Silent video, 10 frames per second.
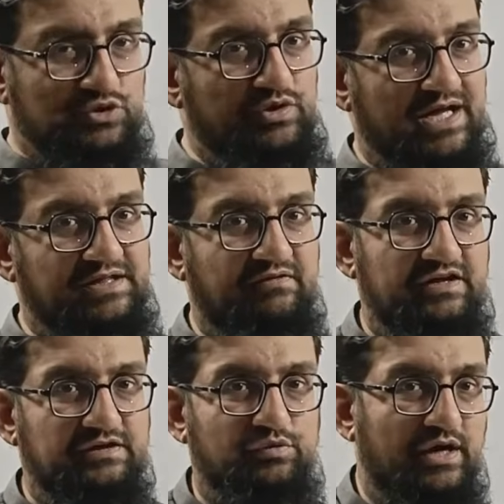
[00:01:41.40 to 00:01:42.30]
urea as
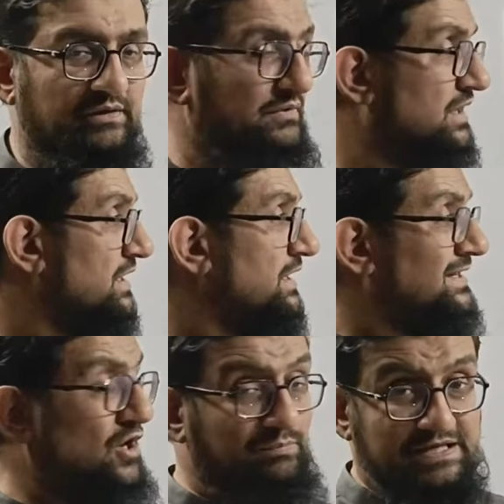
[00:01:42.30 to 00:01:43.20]
their waste product.
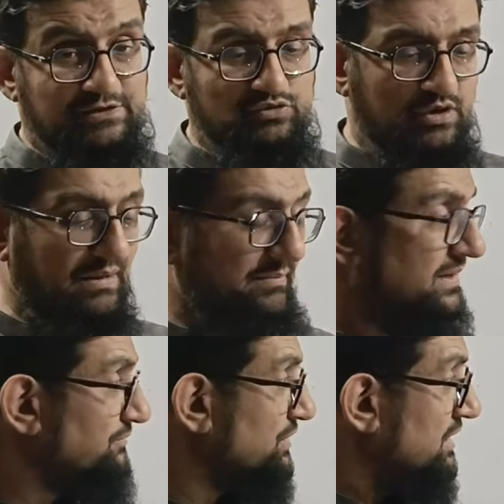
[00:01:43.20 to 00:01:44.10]
Now please do
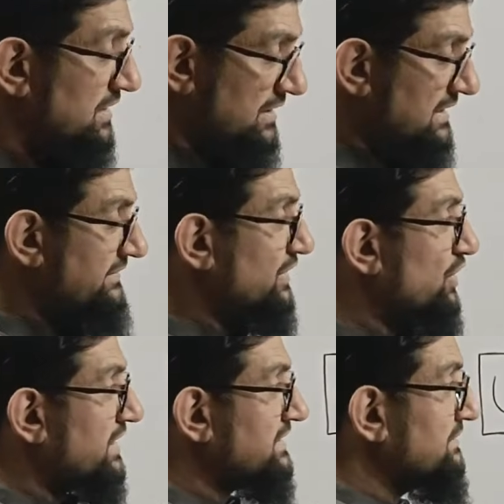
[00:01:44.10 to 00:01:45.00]
remember,
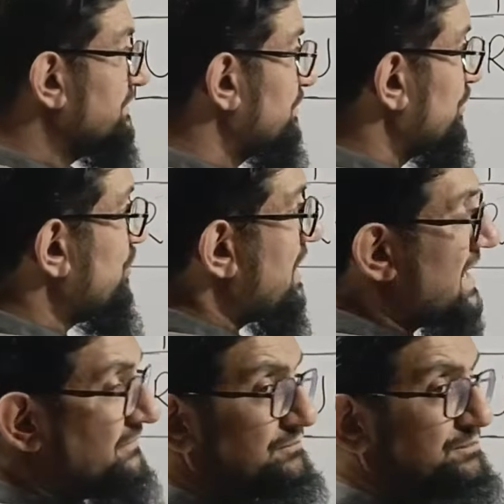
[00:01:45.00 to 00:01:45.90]
living organisms
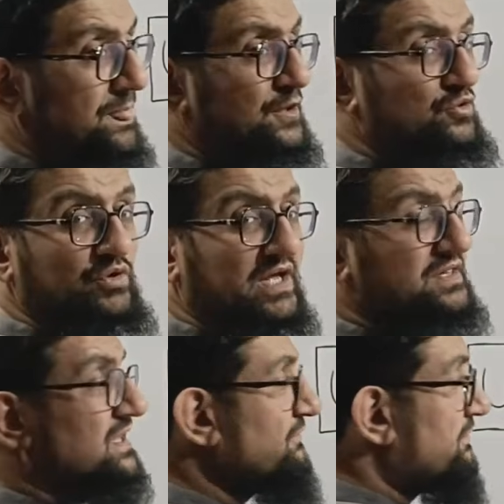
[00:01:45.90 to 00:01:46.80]
who have
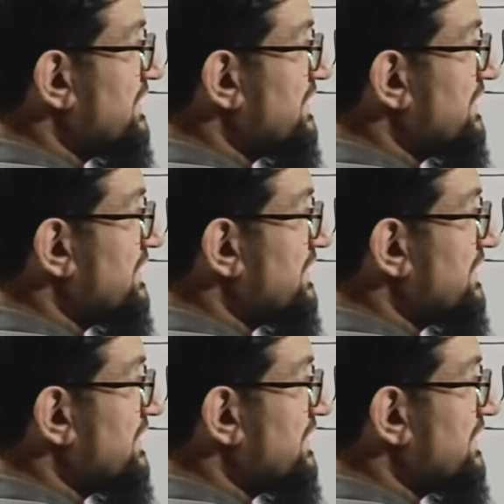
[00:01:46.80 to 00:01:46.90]
urea as